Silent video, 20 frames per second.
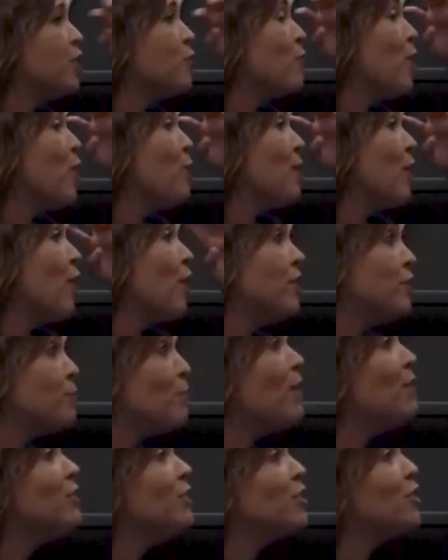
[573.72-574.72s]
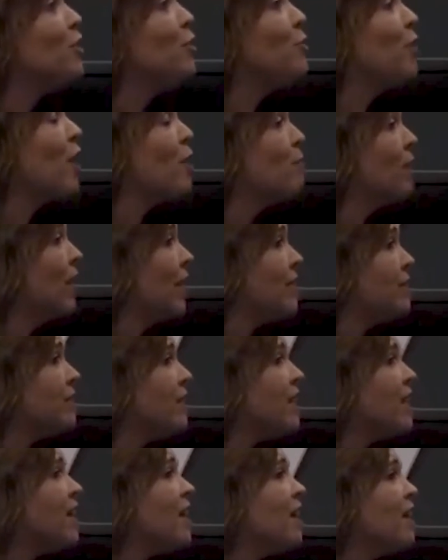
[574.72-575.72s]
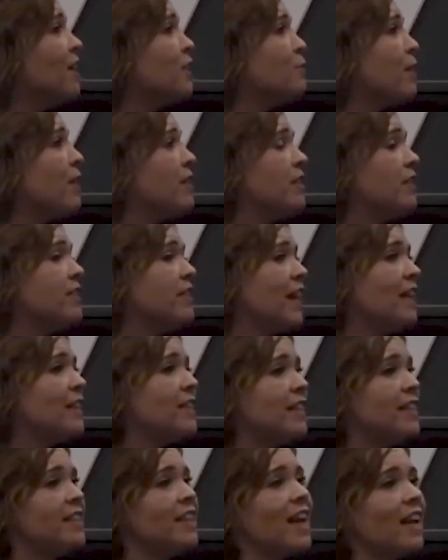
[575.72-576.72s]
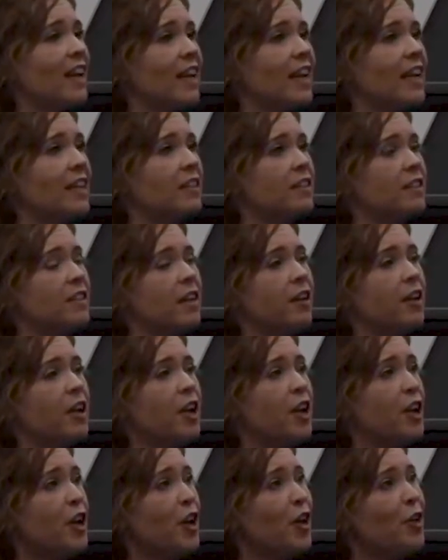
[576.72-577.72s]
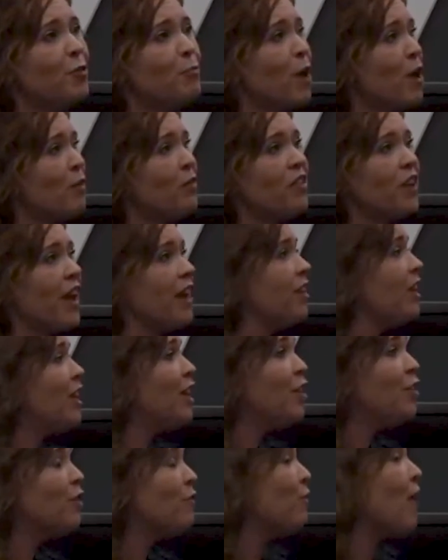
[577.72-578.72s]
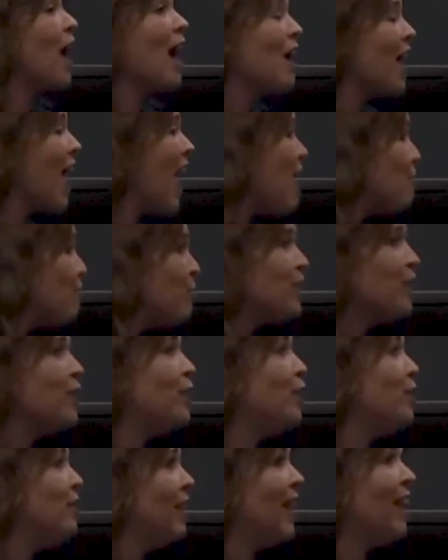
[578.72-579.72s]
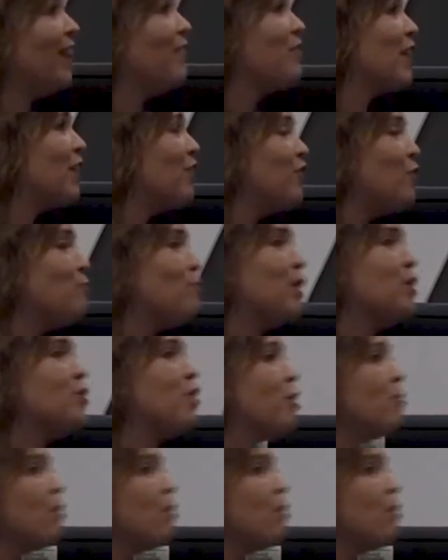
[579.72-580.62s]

in a moment, I spoke to 2 companies. I spoke to SanDisk and Kingston, who both said, absolutely, there should be no